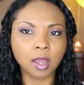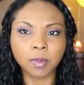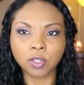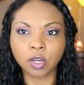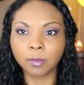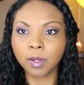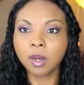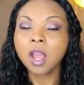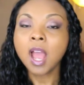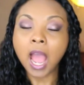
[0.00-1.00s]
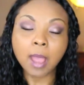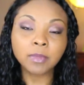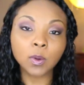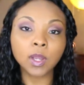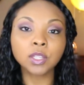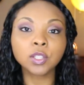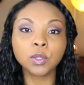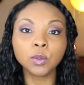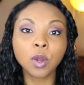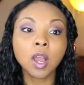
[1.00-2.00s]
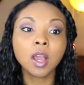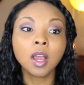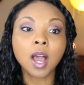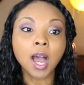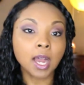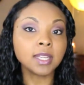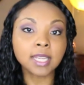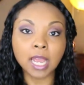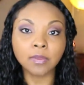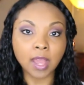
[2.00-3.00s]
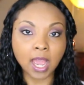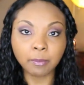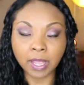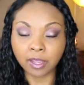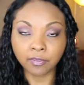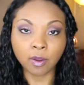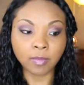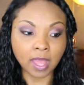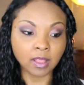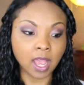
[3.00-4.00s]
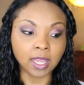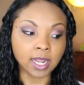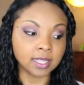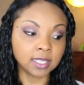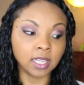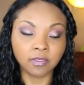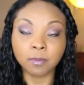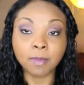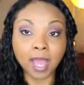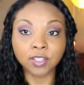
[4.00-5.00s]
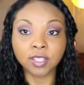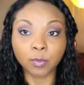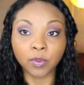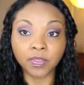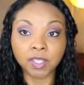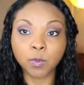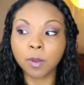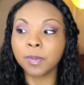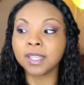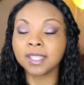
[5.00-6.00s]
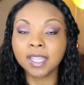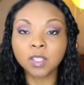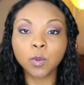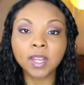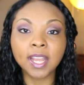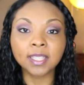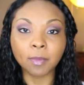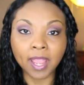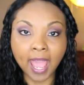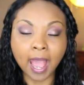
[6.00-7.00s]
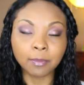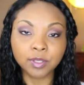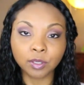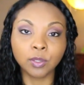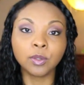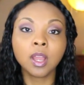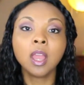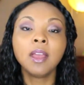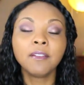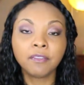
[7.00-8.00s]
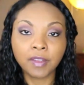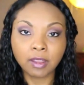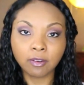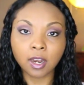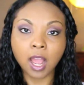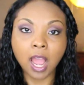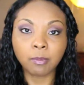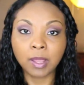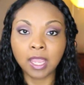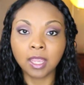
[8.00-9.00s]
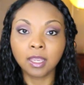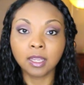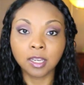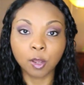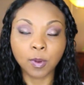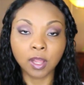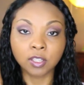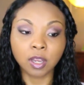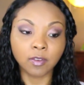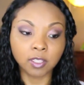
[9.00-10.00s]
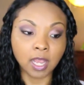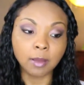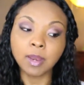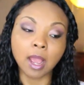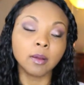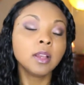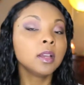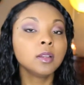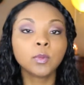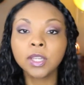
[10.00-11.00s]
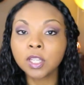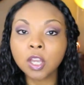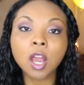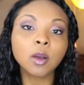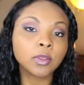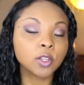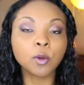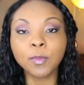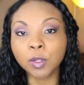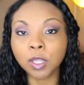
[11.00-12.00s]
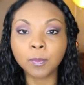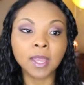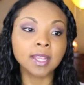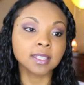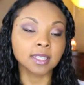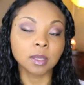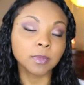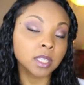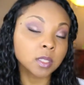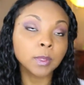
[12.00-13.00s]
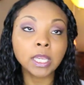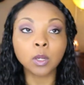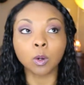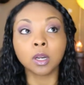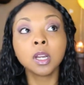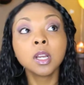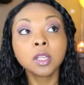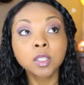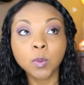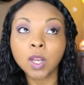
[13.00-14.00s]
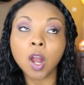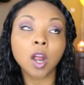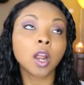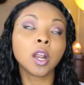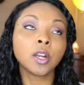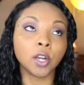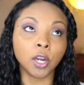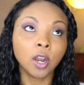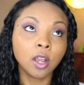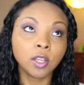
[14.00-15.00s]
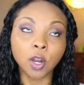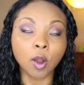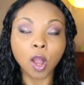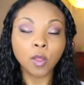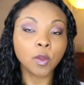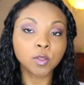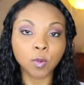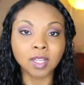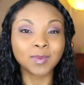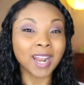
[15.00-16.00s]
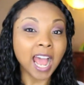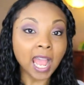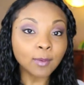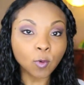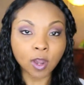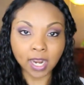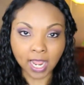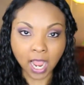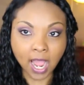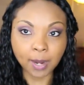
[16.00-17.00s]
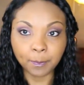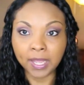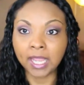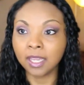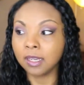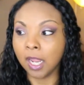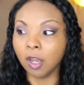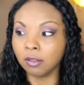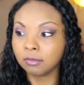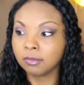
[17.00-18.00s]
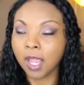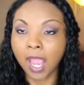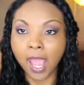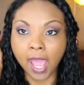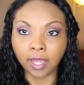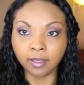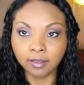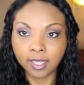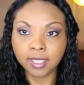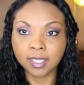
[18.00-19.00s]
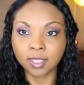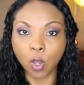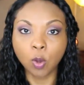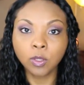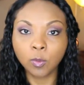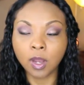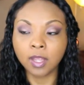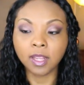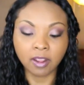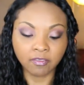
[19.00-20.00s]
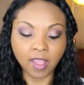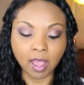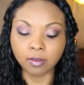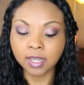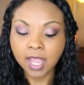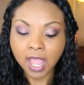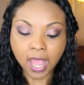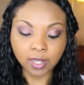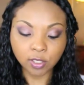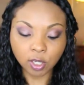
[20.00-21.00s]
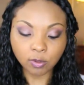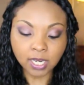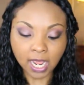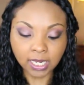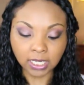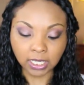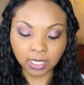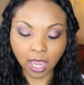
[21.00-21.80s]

I'm not sure, but I'm going to hunt down the hot pink from that line and see if it matches up with this one, because this one is my absolute favorite hot pink nail polish of all time. Now, we can go with, you know, milky pinks, like Something Sweet or Sweetheart, or, you know, all those ones, but I want a hot pink nail, and this is the only one that I found, and it's so tiny.